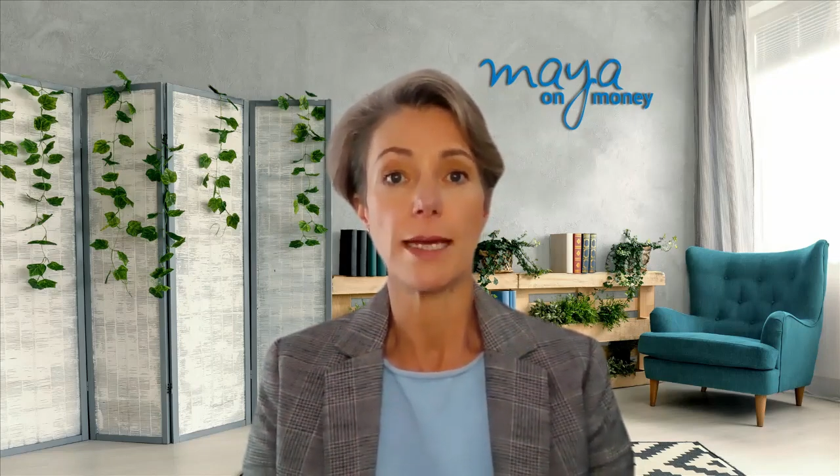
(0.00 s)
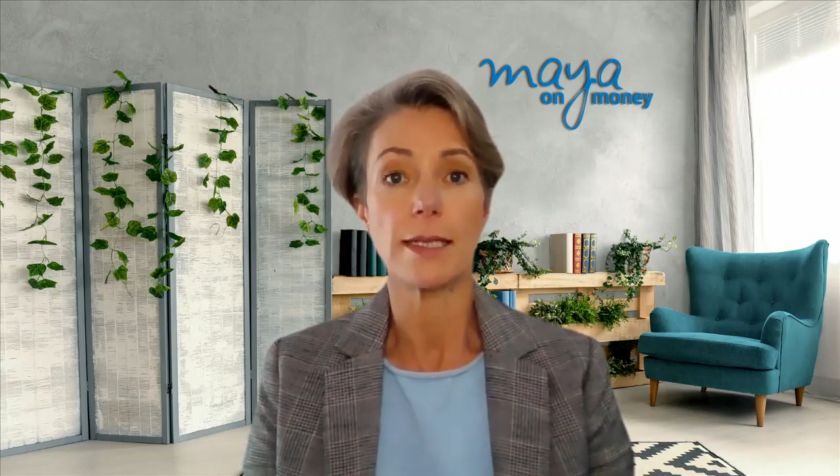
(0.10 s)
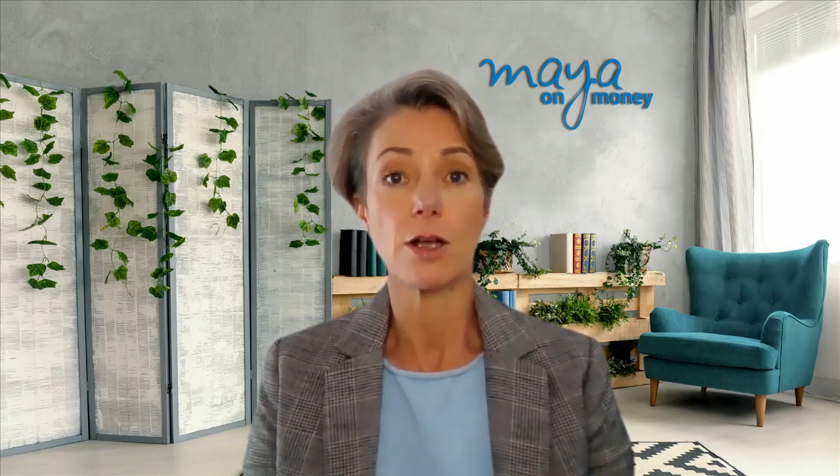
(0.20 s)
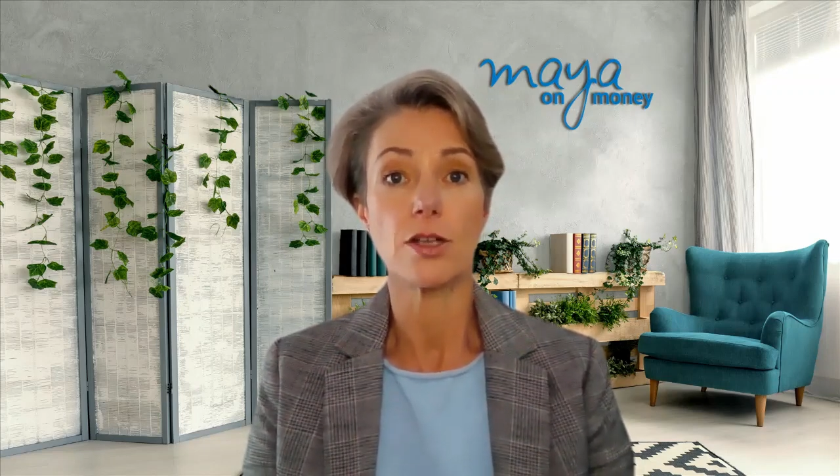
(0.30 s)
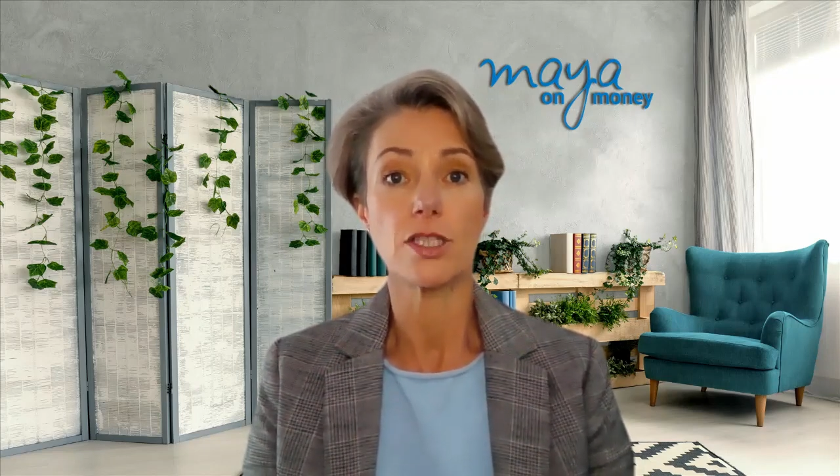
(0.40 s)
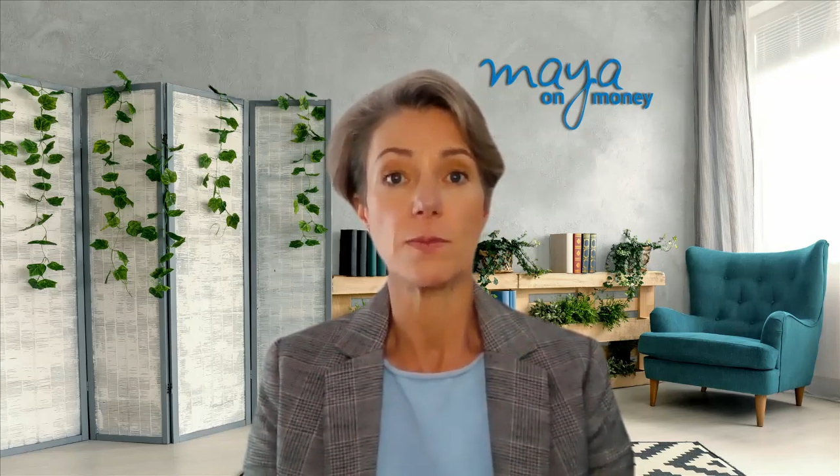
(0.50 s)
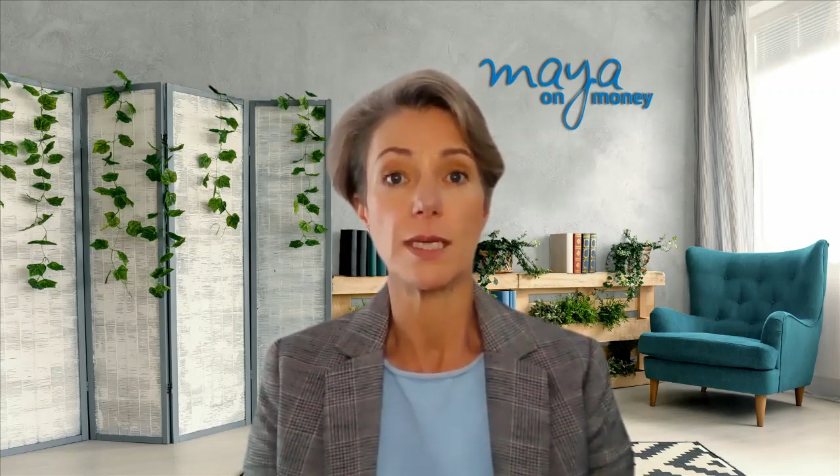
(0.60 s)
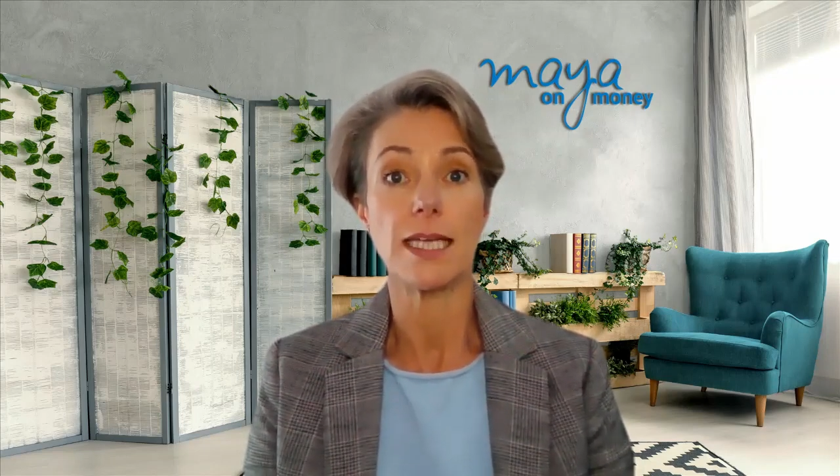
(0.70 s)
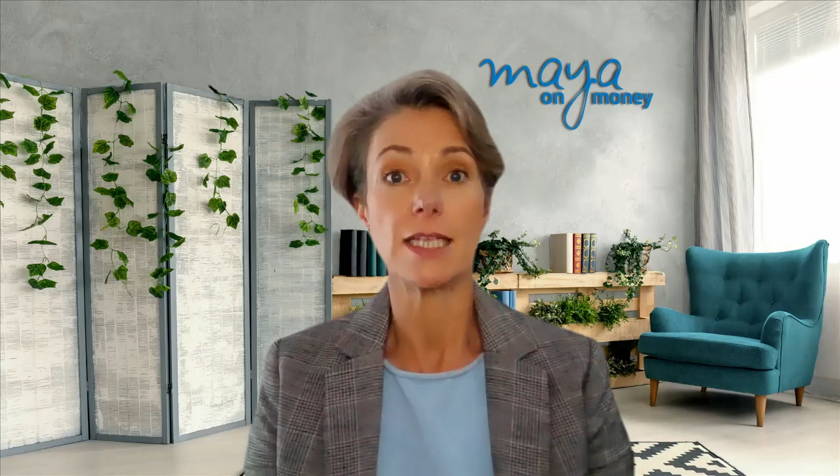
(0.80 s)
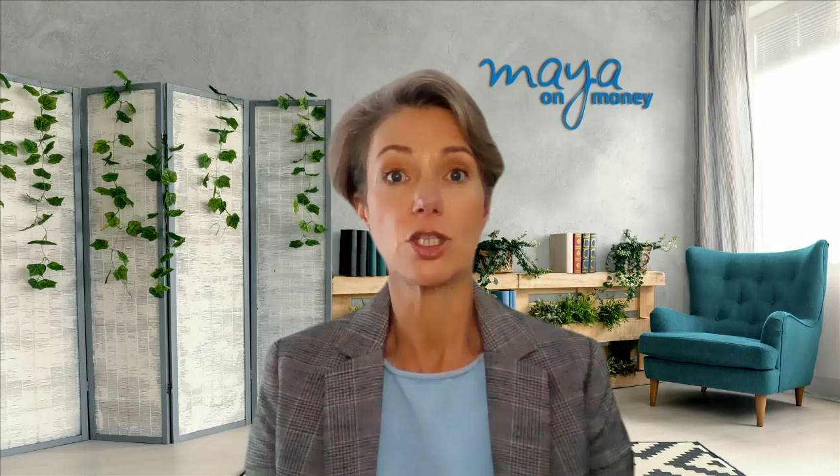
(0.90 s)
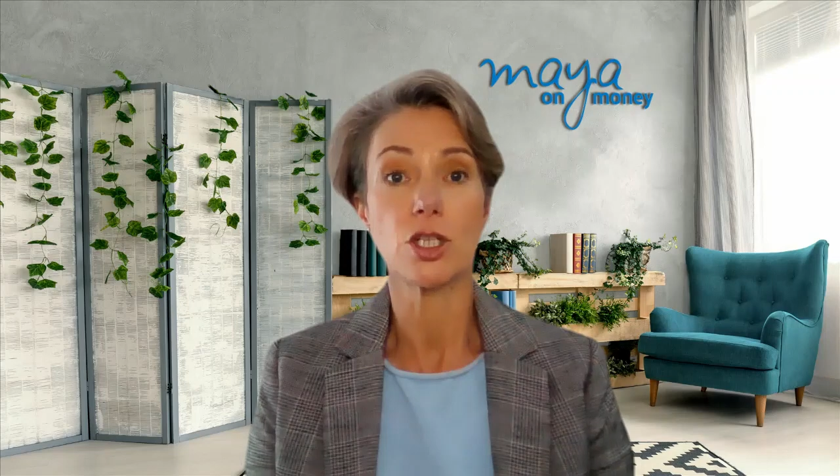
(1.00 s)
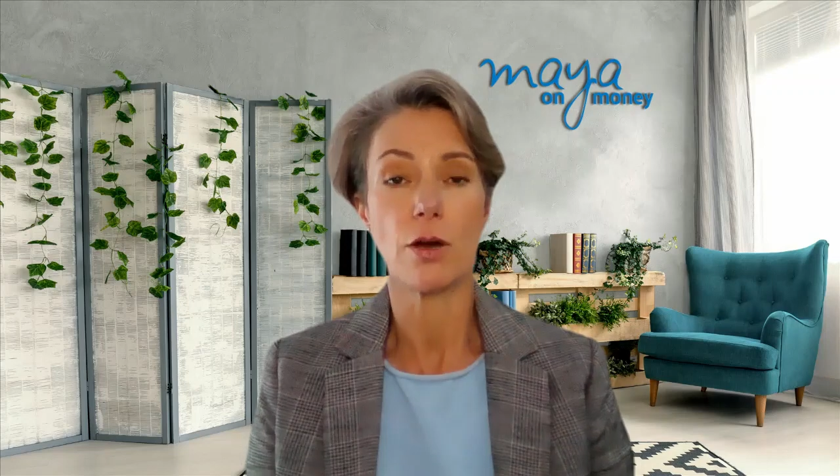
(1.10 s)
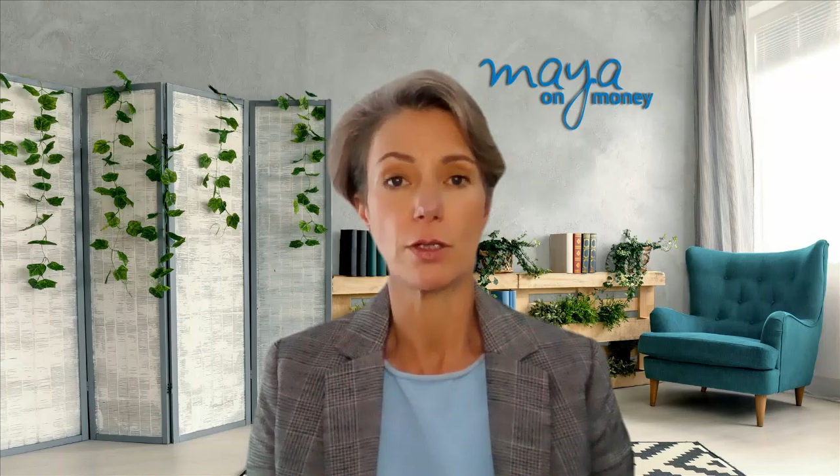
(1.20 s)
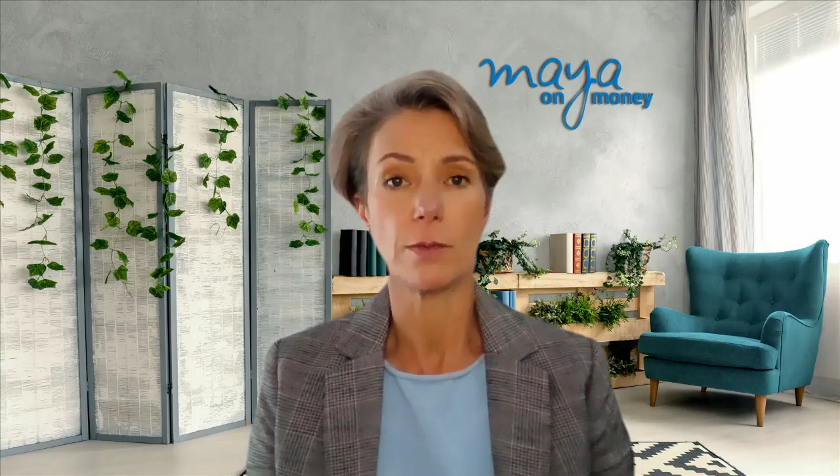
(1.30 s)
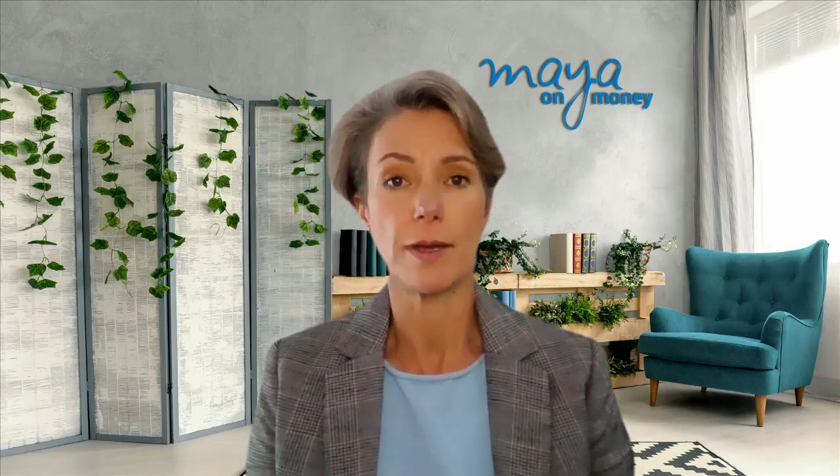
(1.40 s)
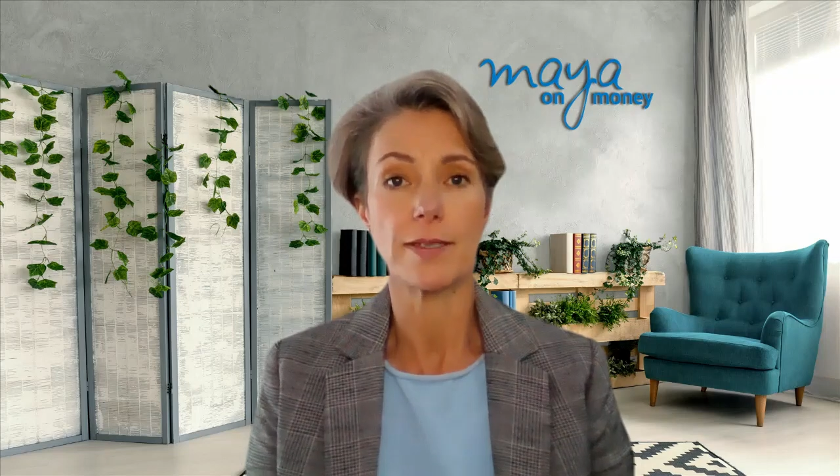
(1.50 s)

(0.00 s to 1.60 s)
that cost me in total.